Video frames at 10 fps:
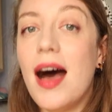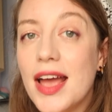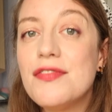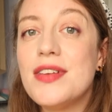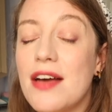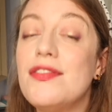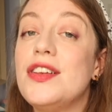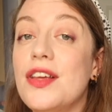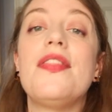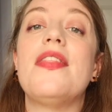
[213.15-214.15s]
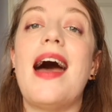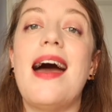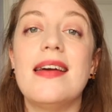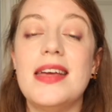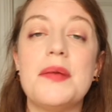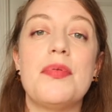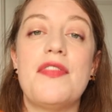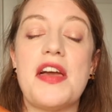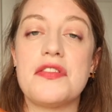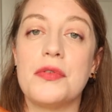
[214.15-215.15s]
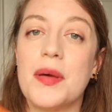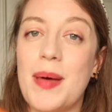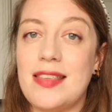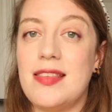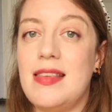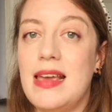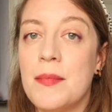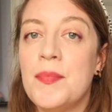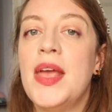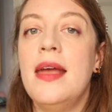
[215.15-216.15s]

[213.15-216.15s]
I've never done that in a professional capacity.